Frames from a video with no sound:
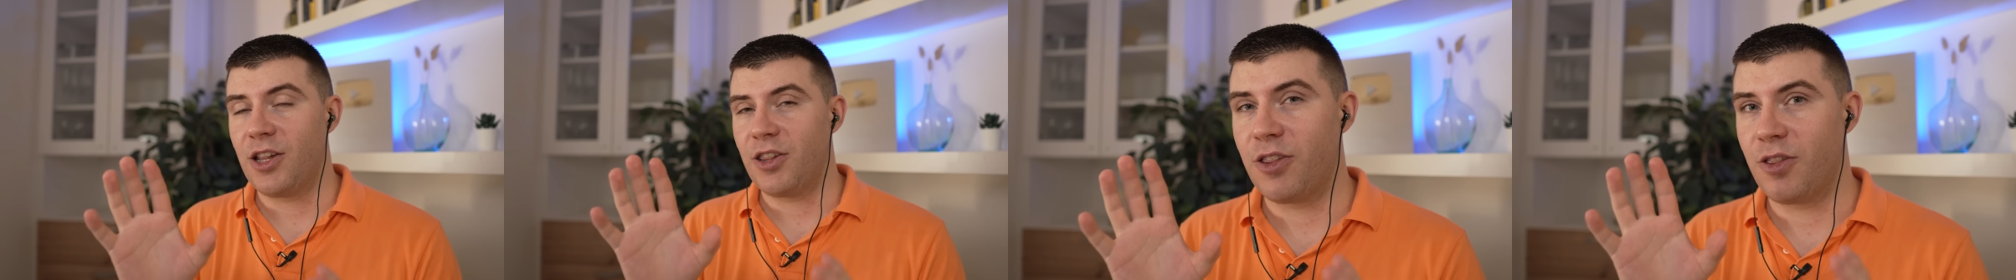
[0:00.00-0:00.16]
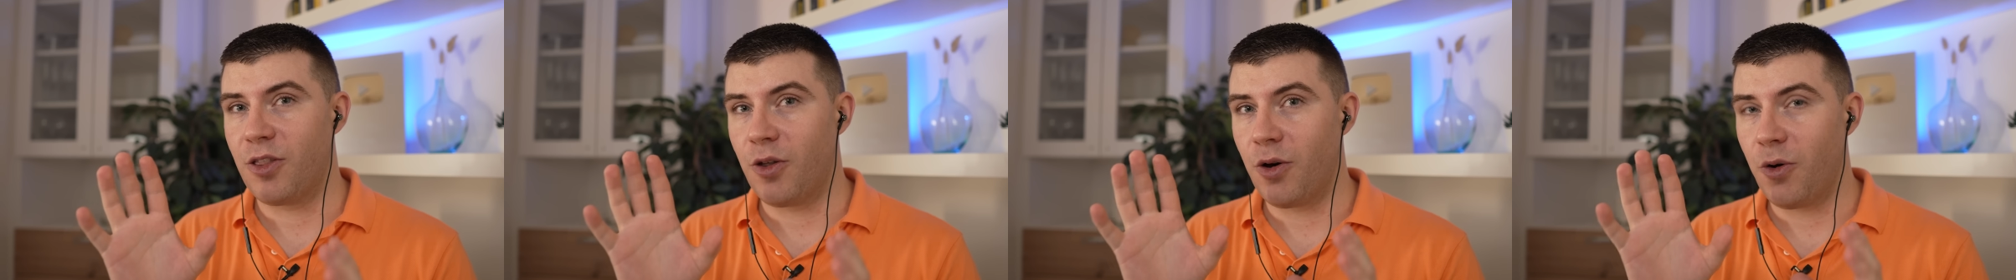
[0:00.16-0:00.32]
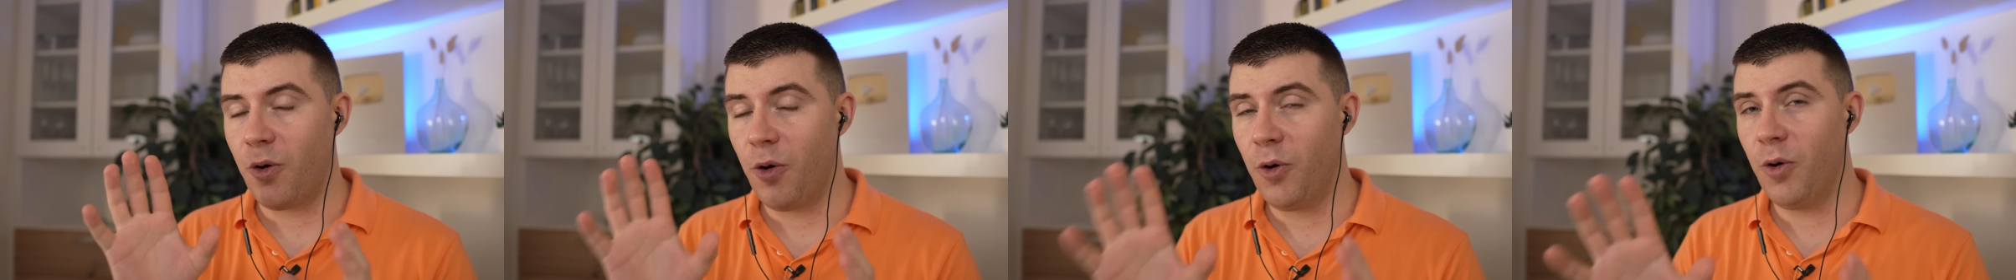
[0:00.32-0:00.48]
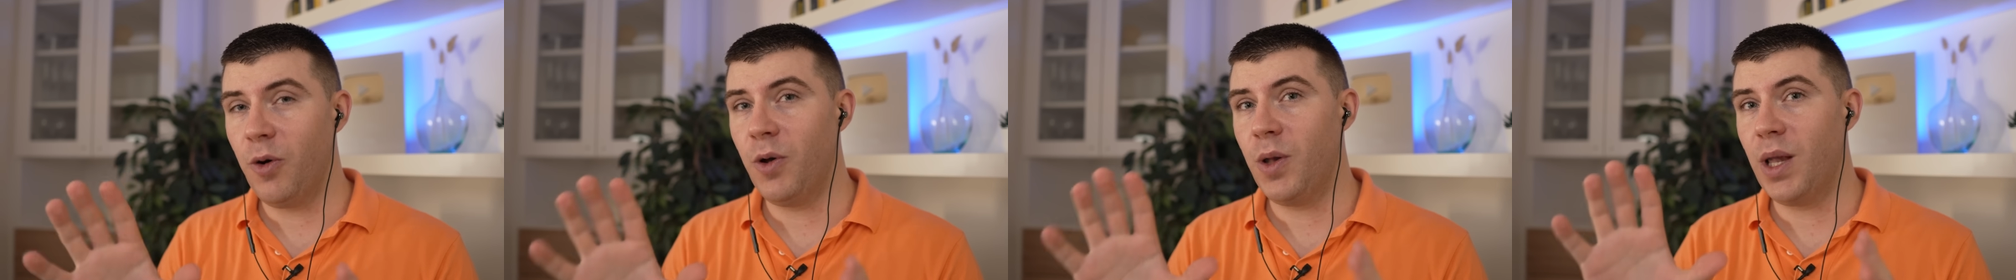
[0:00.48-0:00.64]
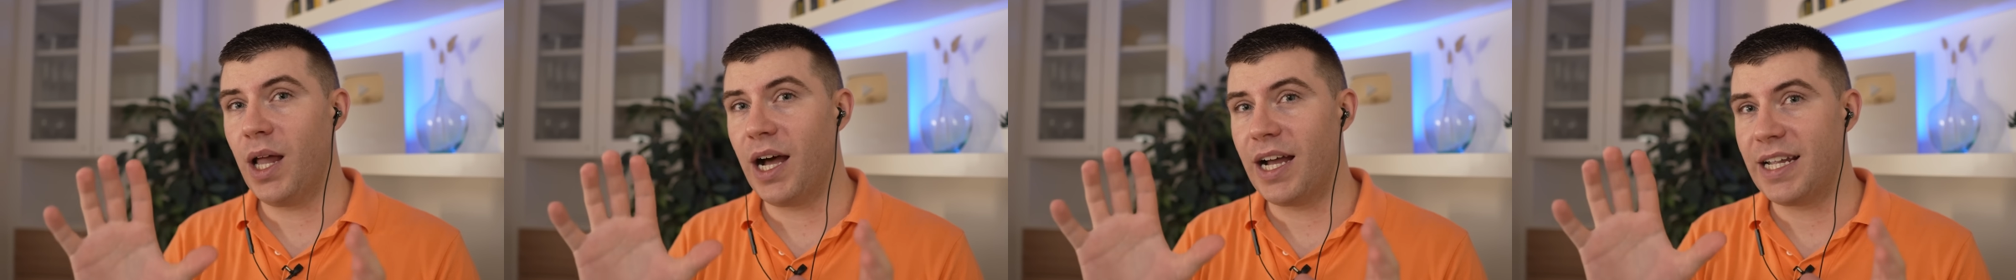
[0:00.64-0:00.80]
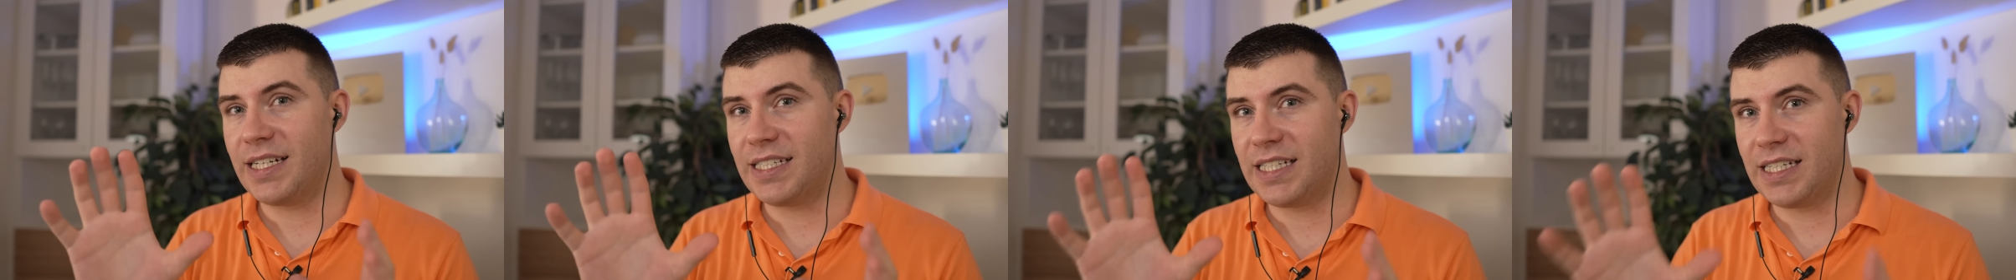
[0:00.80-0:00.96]
The
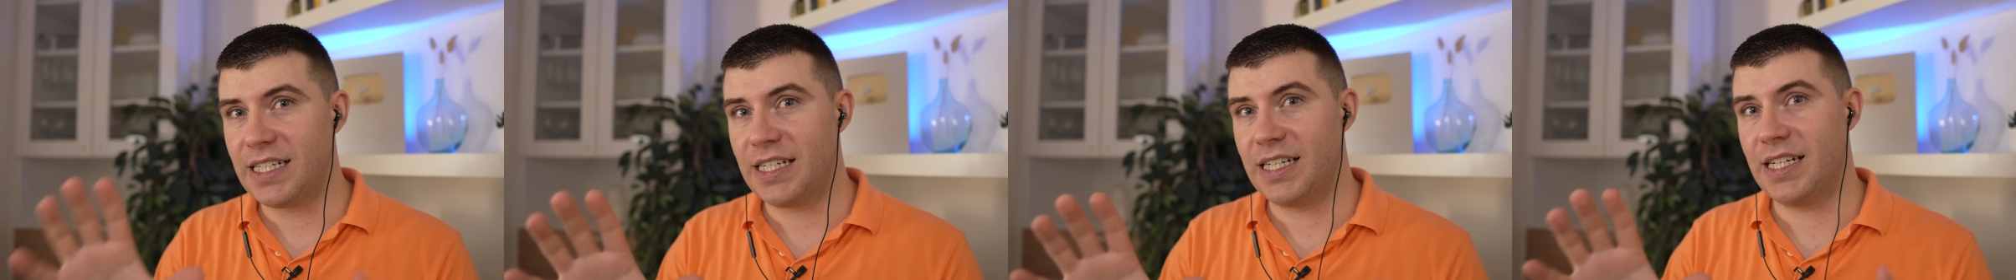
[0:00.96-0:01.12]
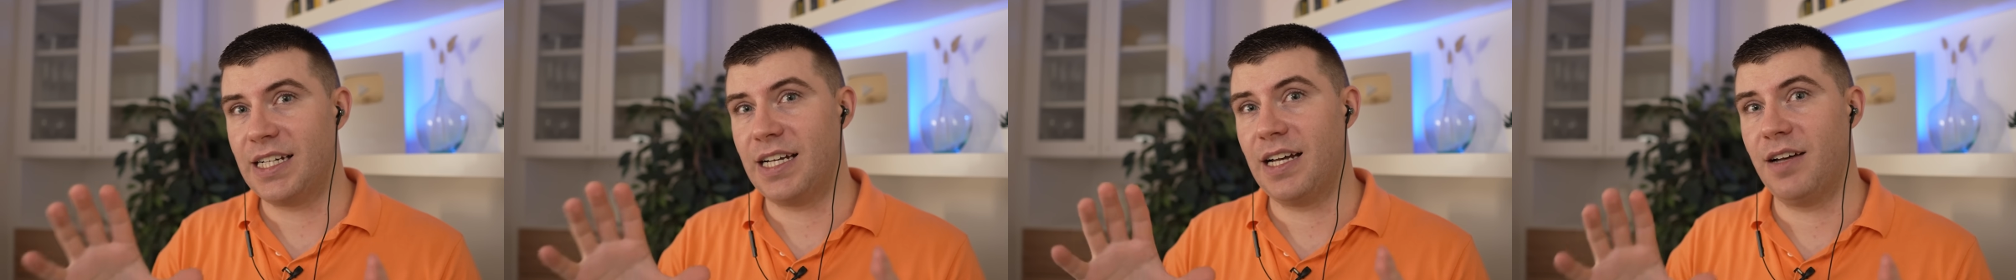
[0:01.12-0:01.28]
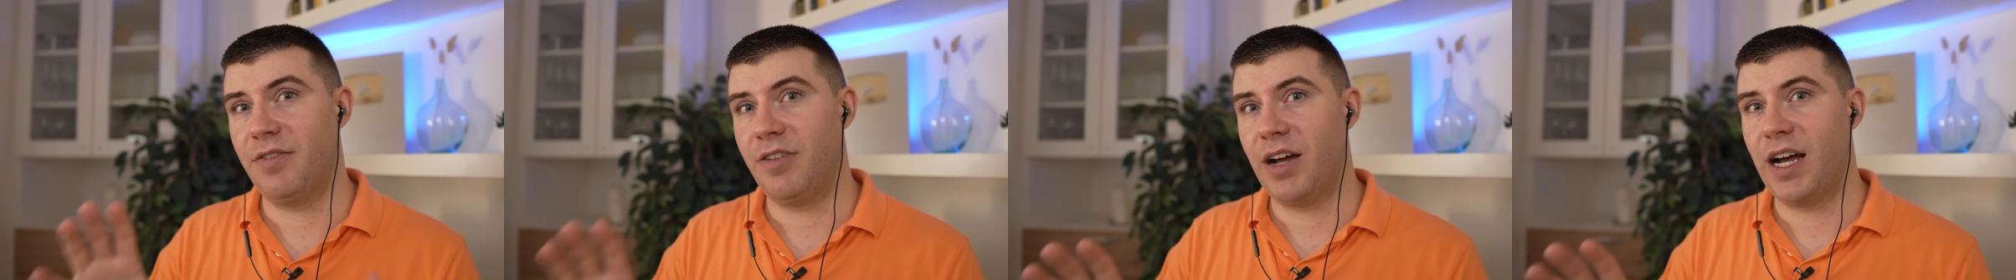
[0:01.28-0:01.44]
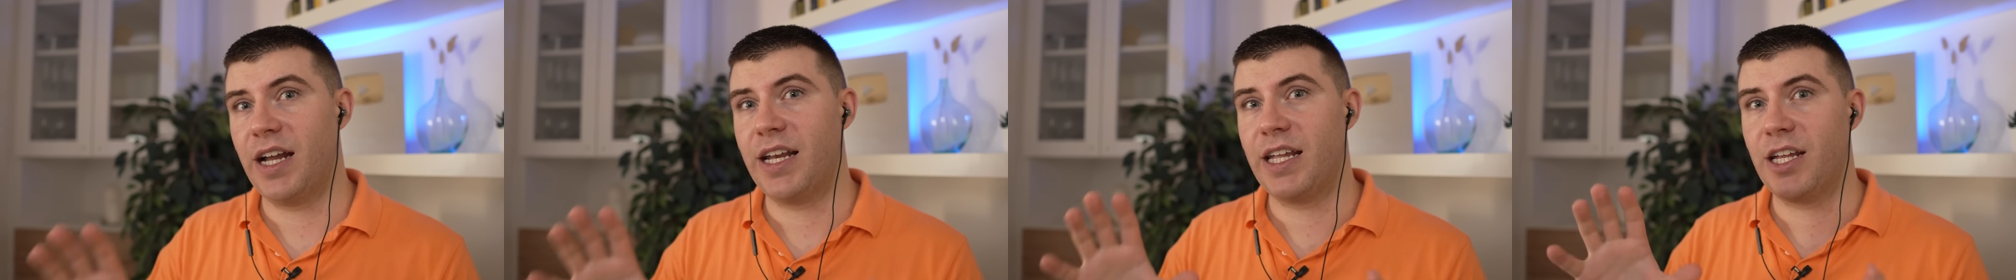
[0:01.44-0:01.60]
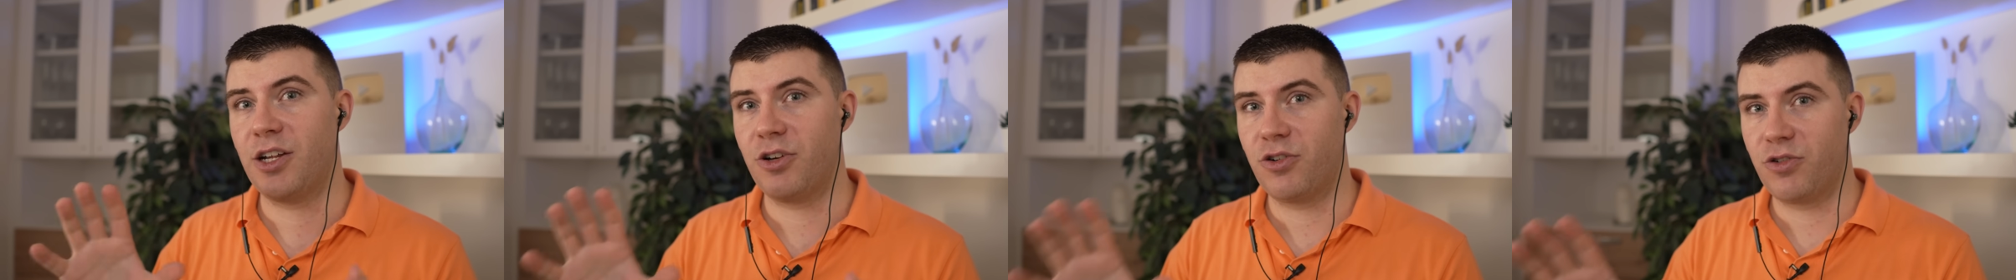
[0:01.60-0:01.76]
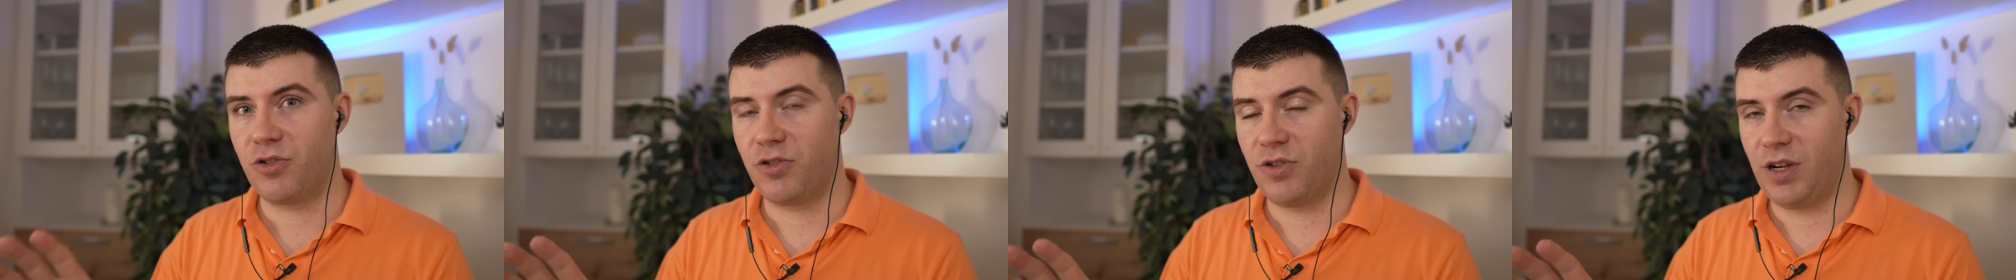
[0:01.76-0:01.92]
whole idea of
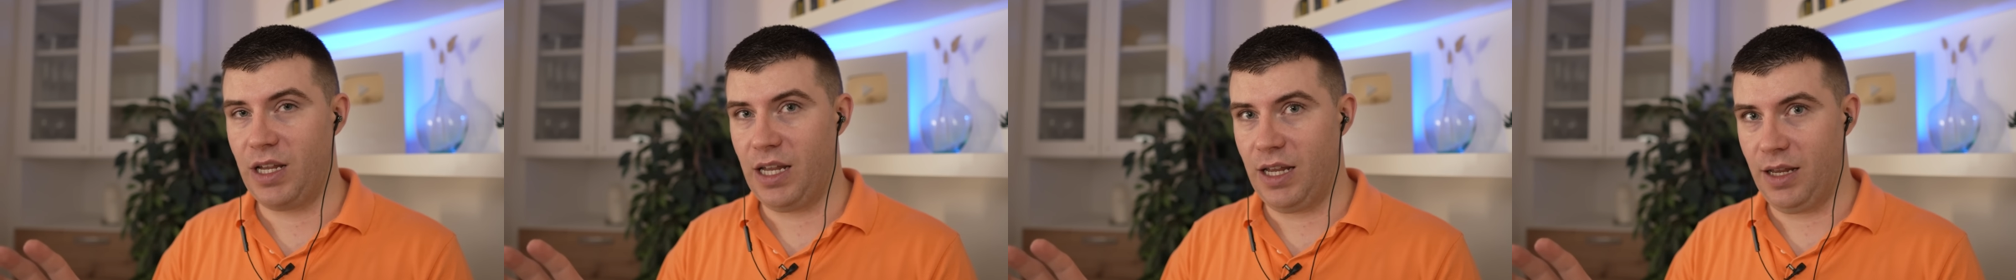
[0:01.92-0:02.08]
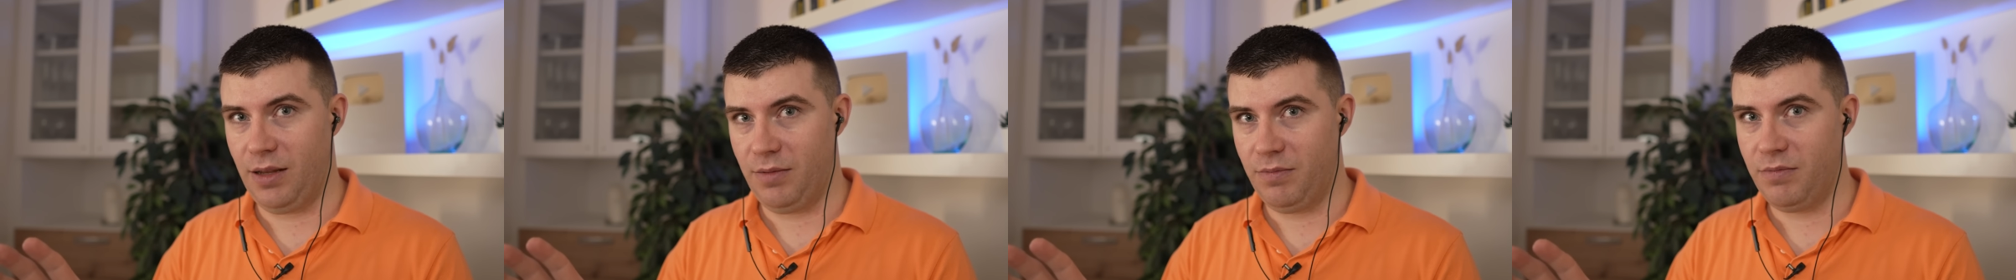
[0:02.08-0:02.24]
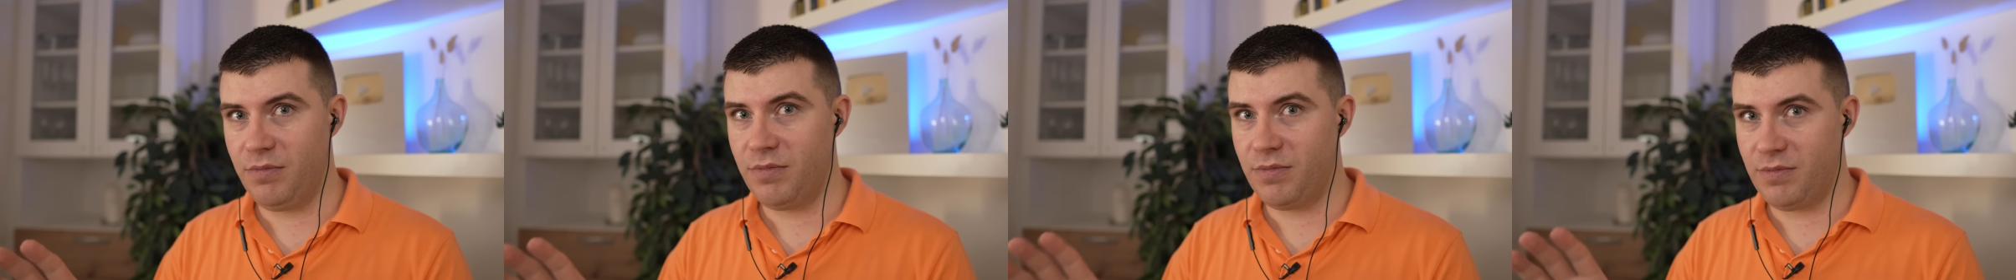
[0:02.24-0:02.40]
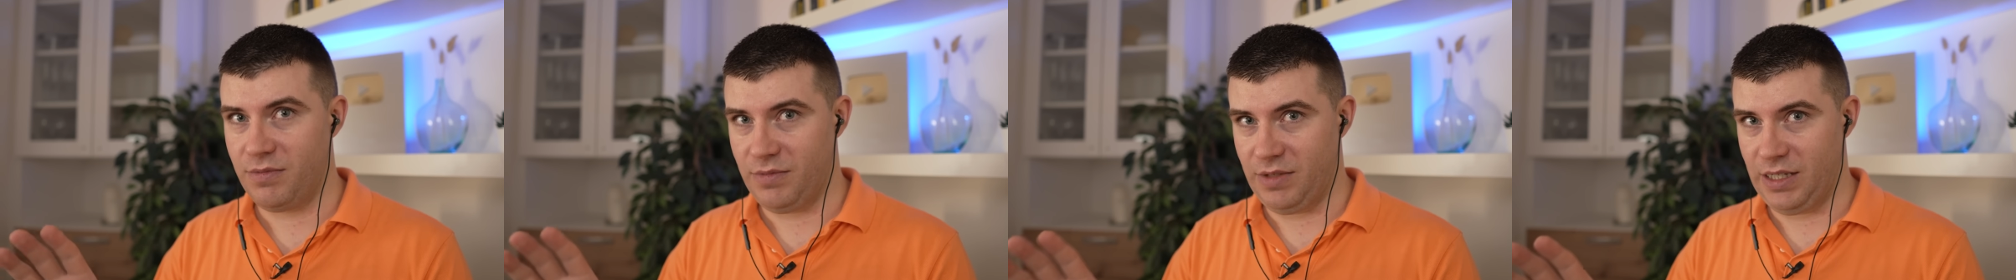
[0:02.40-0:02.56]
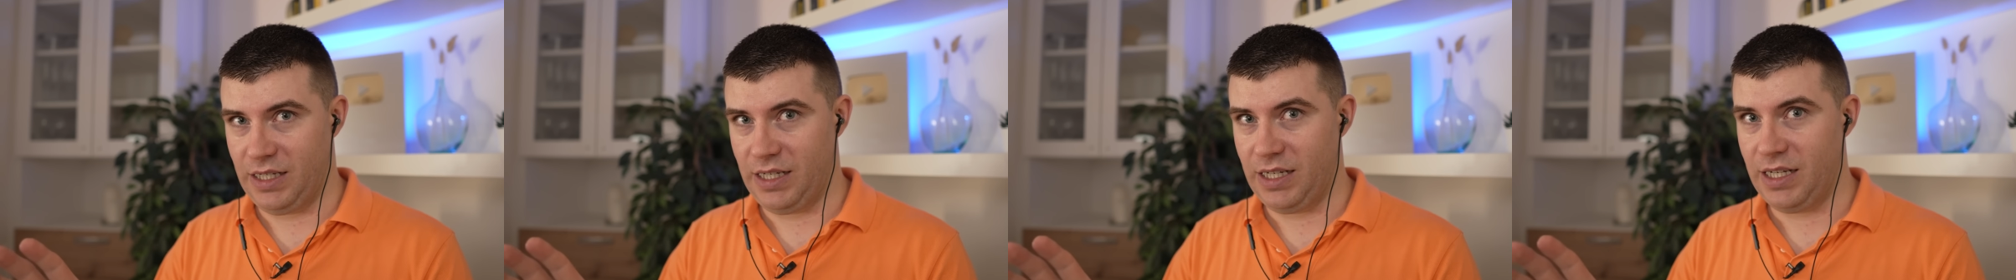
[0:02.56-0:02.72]
adding cream,